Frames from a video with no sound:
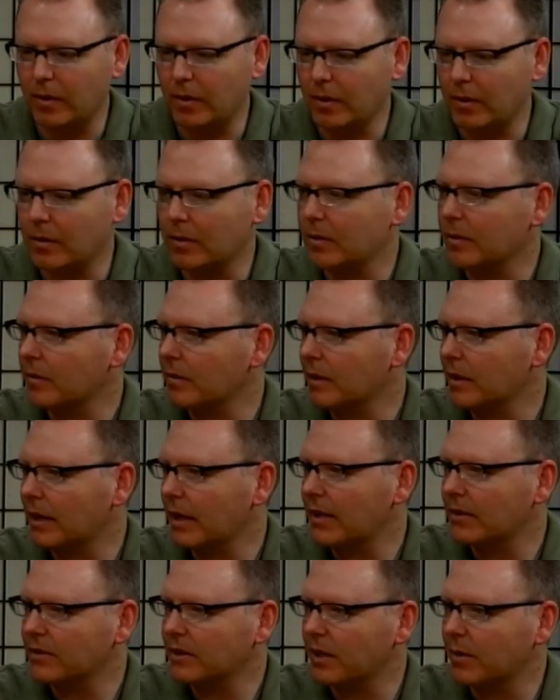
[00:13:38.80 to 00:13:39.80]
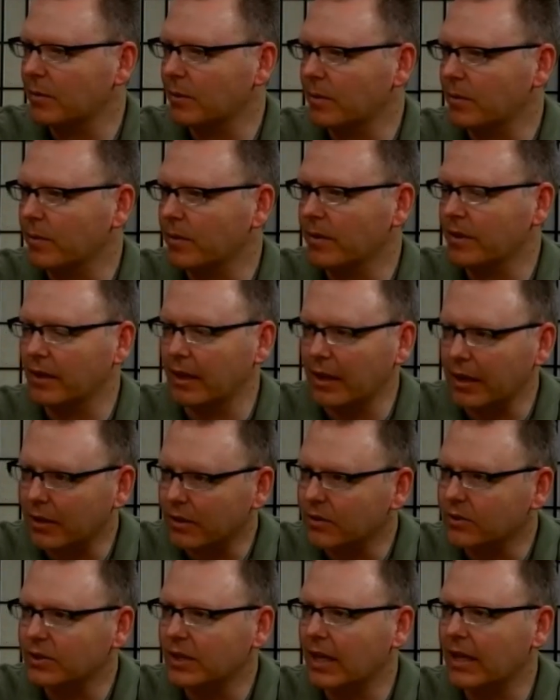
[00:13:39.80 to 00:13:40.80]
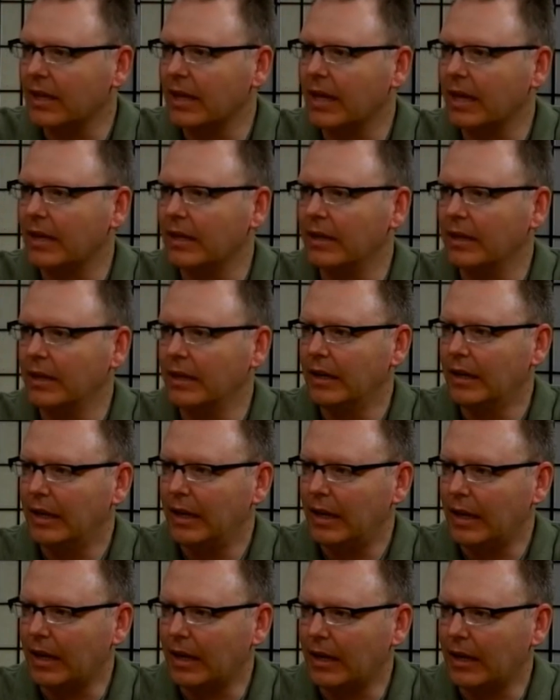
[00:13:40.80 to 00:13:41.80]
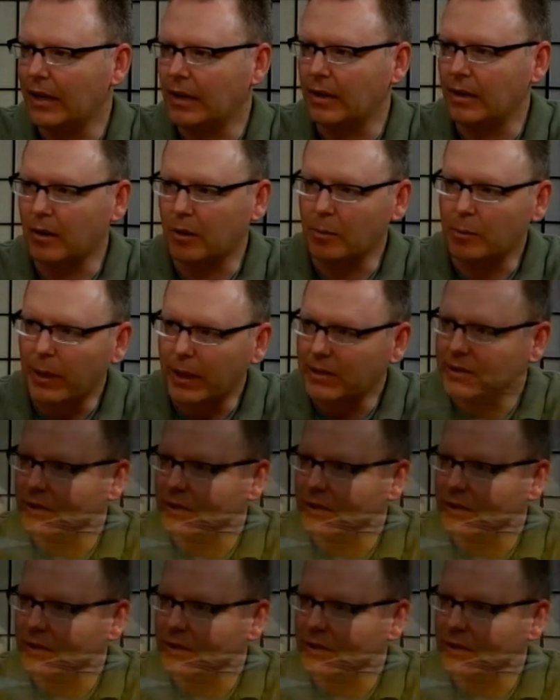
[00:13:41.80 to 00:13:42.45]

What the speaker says: the gals that I work with, they understand that, and our